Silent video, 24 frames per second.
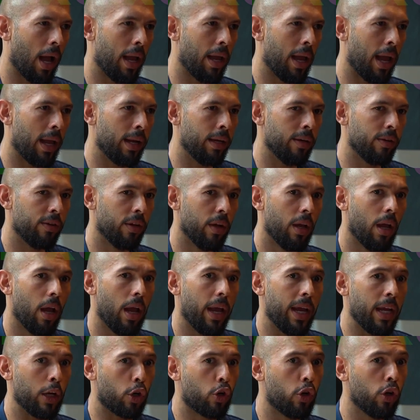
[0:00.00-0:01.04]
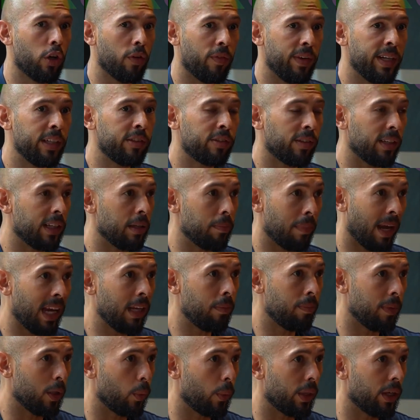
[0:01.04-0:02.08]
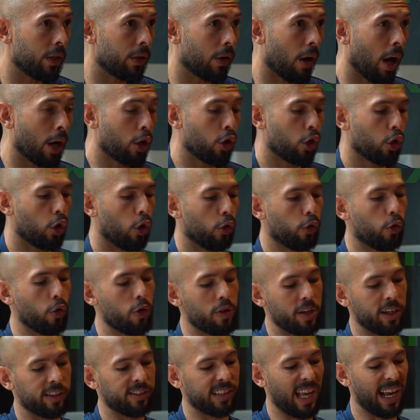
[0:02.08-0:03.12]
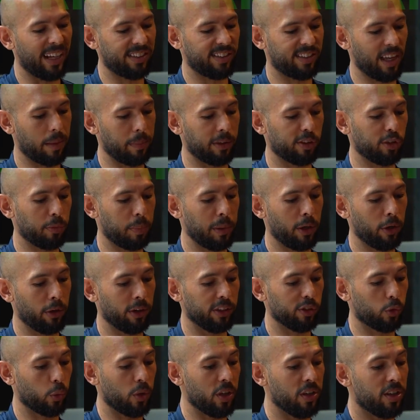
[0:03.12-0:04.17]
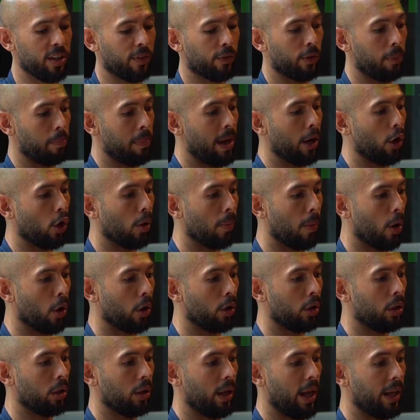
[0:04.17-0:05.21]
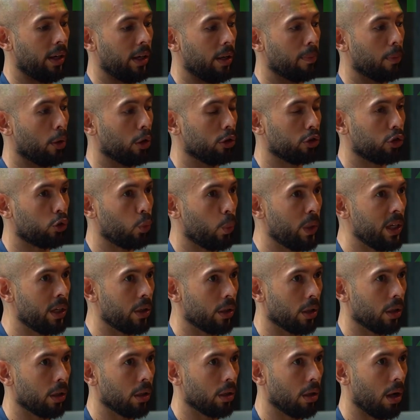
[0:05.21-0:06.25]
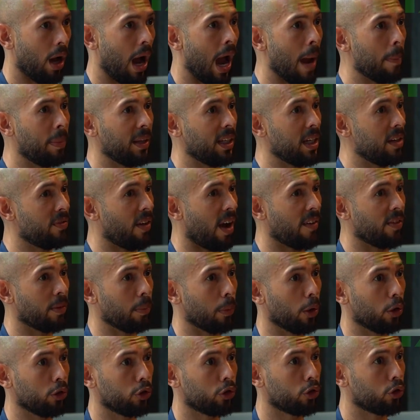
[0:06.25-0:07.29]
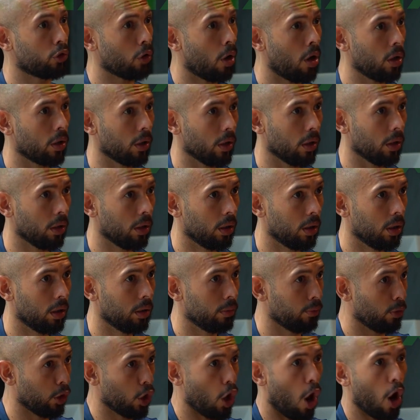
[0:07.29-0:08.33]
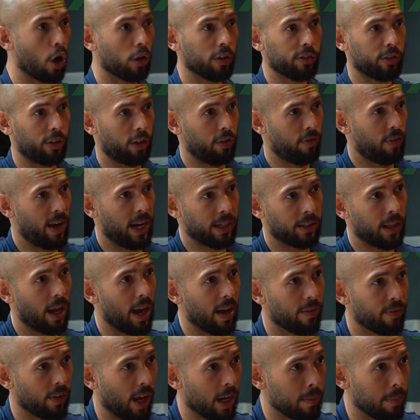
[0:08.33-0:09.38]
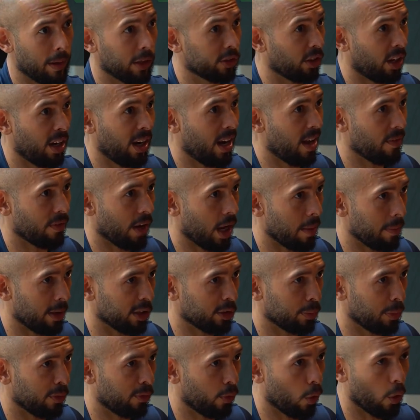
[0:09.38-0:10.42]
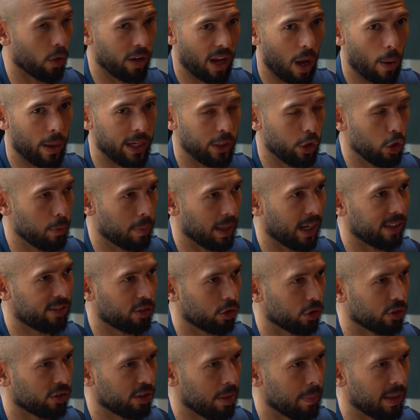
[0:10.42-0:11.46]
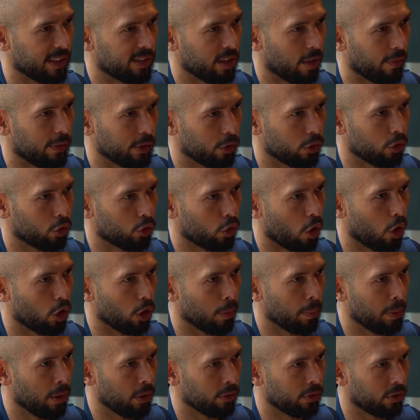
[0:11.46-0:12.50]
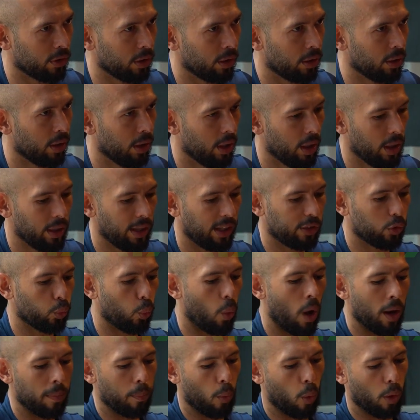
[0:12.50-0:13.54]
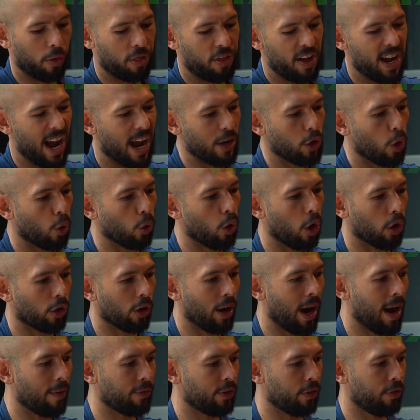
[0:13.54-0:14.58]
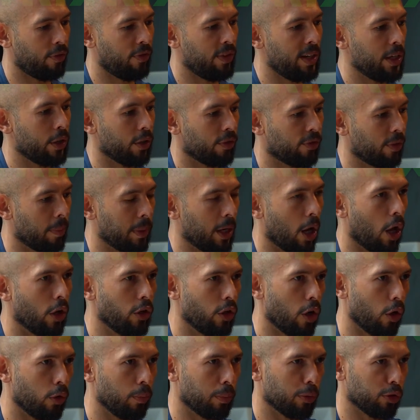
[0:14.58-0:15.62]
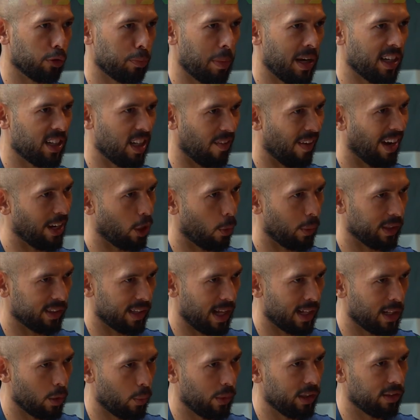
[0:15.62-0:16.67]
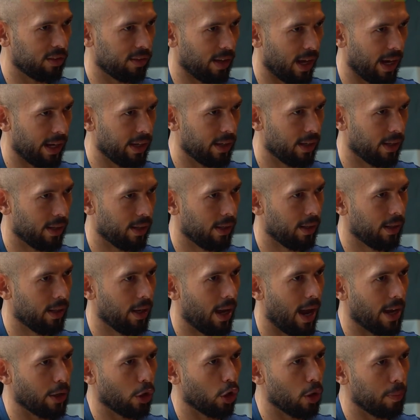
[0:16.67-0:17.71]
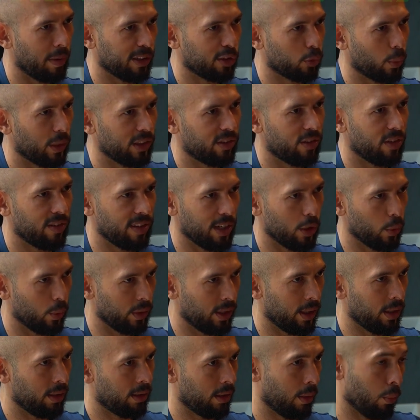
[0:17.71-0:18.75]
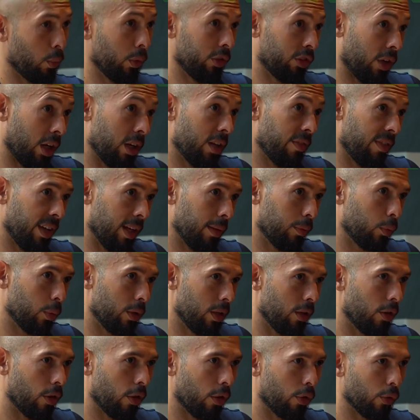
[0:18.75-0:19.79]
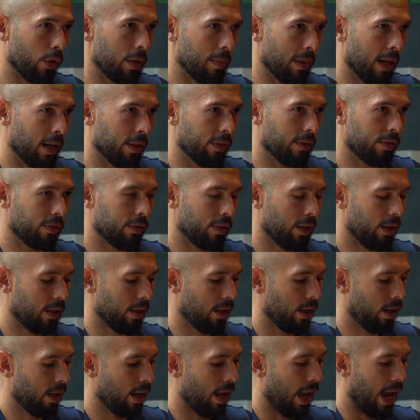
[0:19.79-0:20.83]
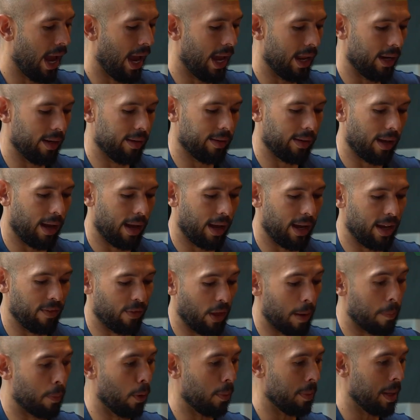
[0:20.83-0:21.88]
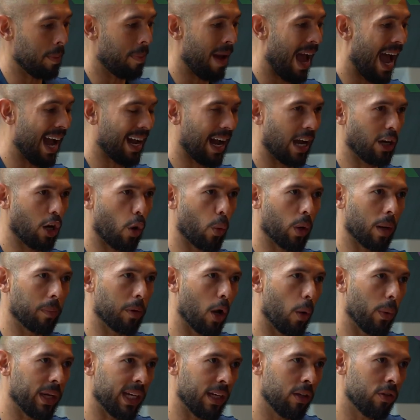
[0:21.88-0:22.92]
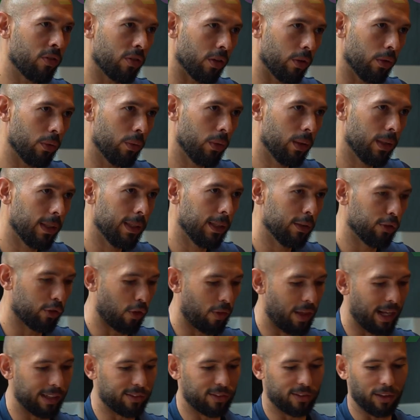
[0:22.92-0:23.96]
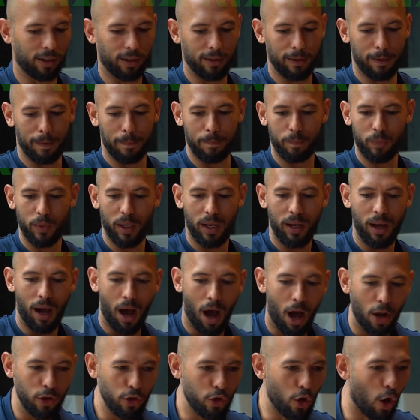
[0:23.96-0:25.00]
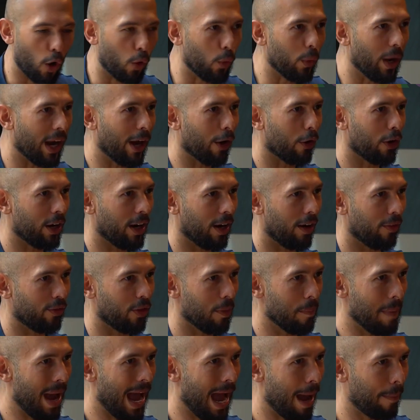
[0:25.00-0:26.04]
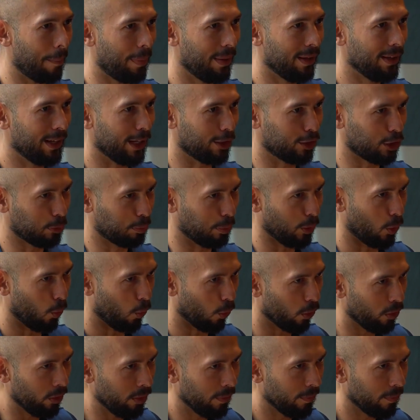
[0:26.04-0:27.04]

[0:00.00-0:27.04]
And it could have easily made me weaker. I could have gone through the exact same experience with a different mental model and emerged weaker. I believe I've emerged stronger, regardless of the fact that I have nightmares. I didn't have nightmares before, now I do, but I still see myself as a stronger person. That's one more thing I no longer have to fear from an unknown perspective. I know exactly what it's like. I know the best ways to deal with it, which I developed within the 3 months. And if they put me back, I know what I'm going into. So that's a unknown area of the map explored.